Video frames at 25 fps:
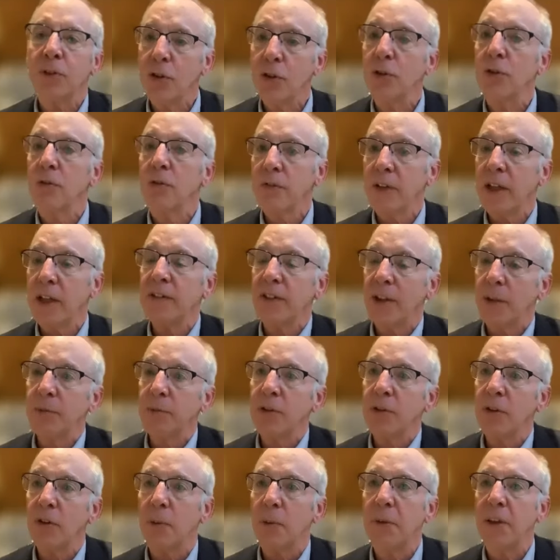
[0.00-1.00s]
too that's helped
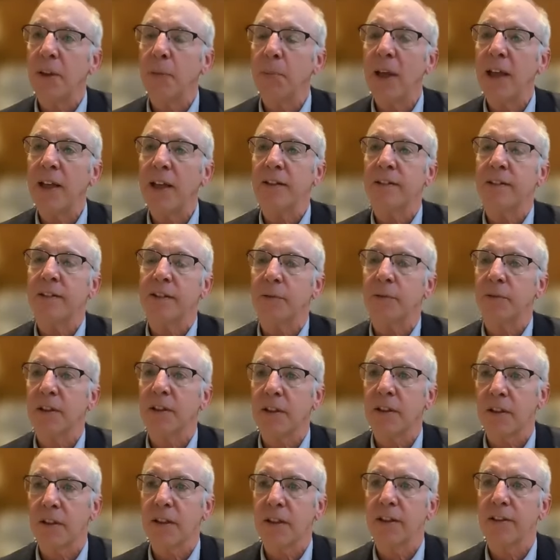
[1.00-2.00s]
too i mean the banking system
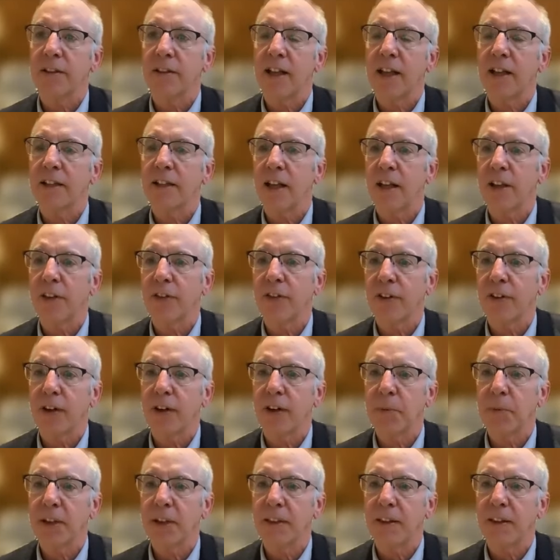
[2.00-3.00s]
clearly is a lot healthier
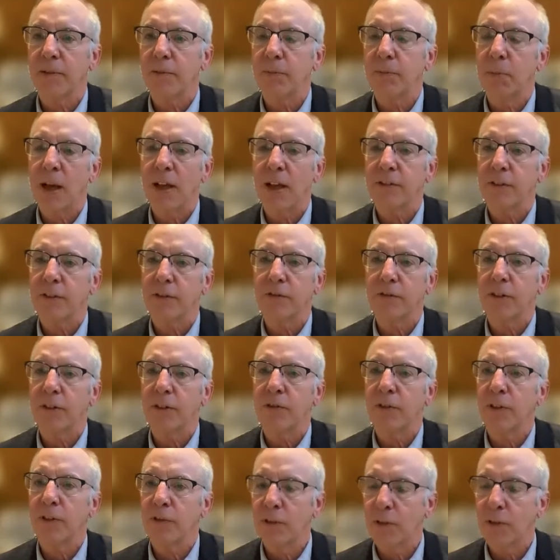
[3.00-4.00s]
i mean the basel re-
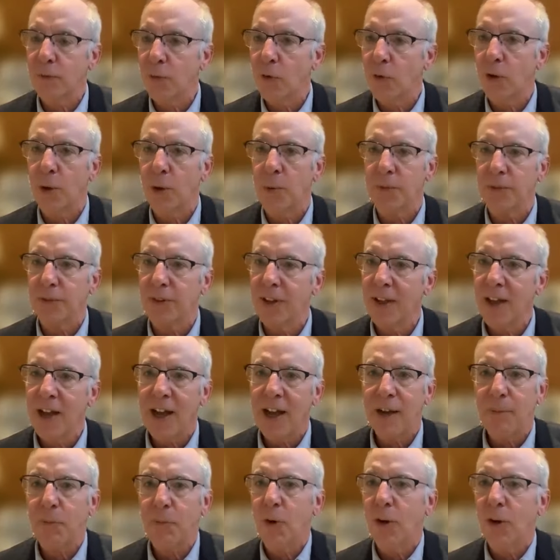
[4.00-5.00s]
reforms
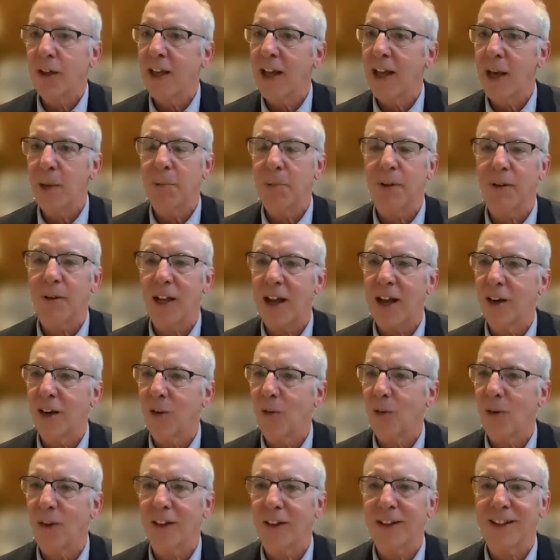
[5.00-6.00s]
more capital higher
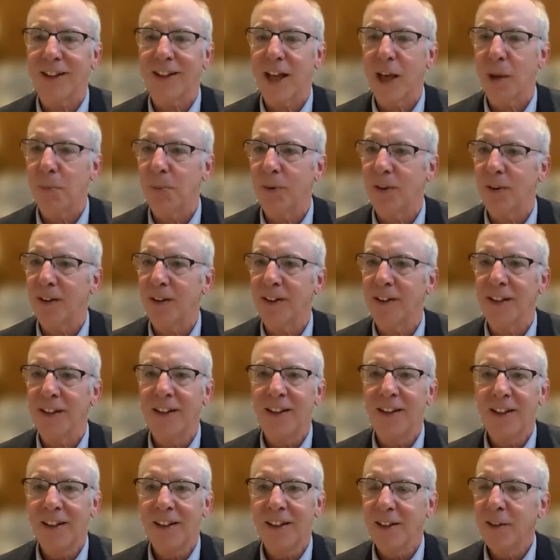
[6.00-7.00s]
quality capital
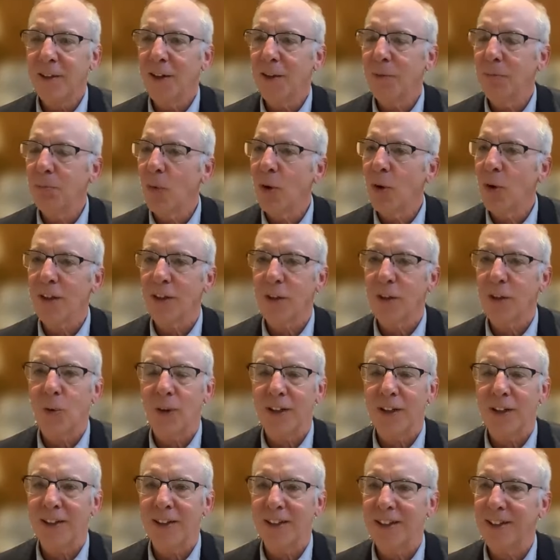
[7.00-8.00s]
you know, more
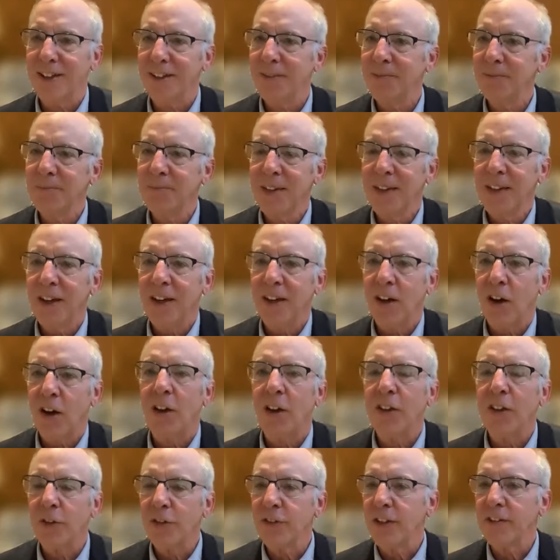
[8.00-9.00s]
liquidity
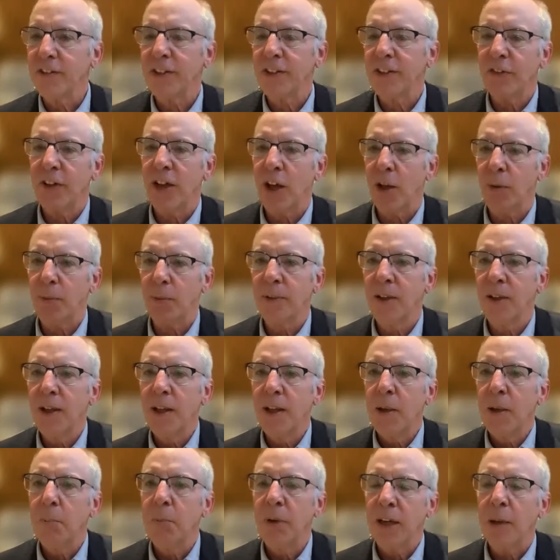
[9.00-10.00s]
all those things have helped
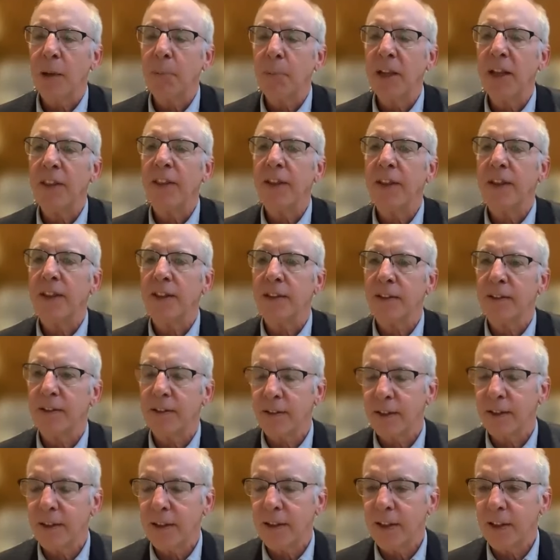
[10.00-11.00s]
but I mean, I think
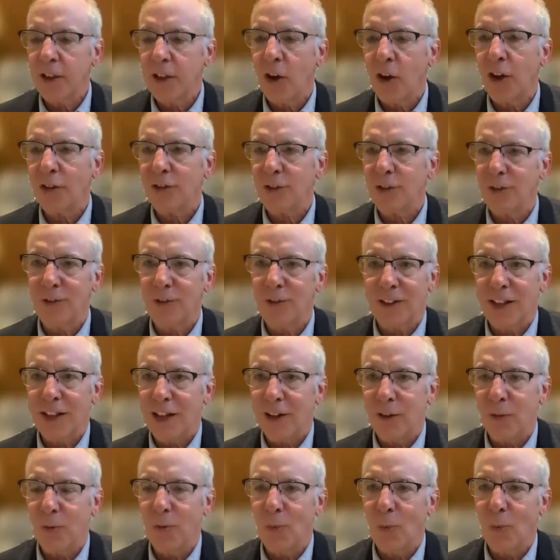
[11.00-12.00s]
it's you also a lot
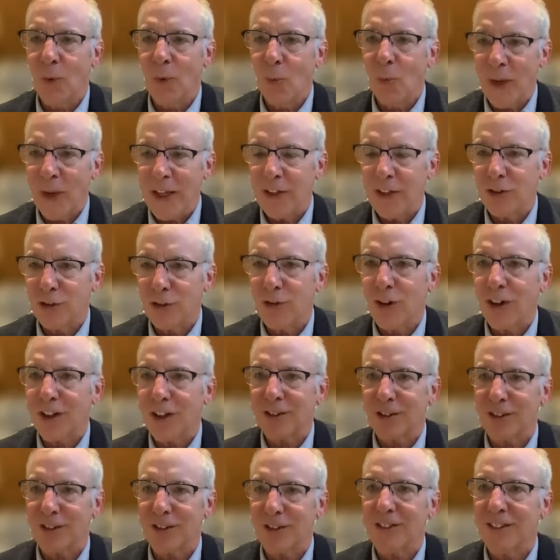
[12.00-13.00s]
of weak
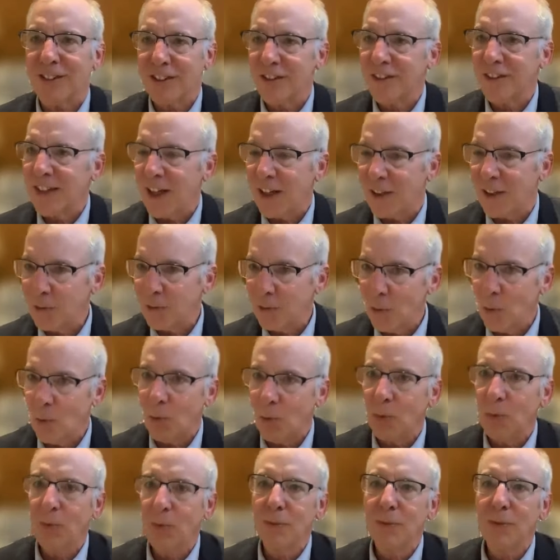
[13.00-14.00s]
structures just got,
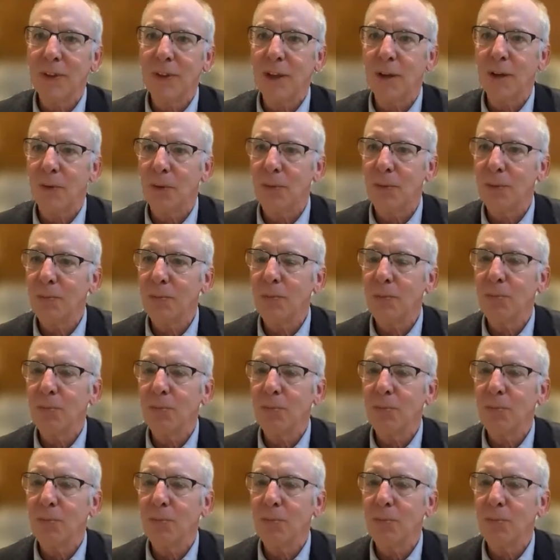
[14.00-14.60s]
you know,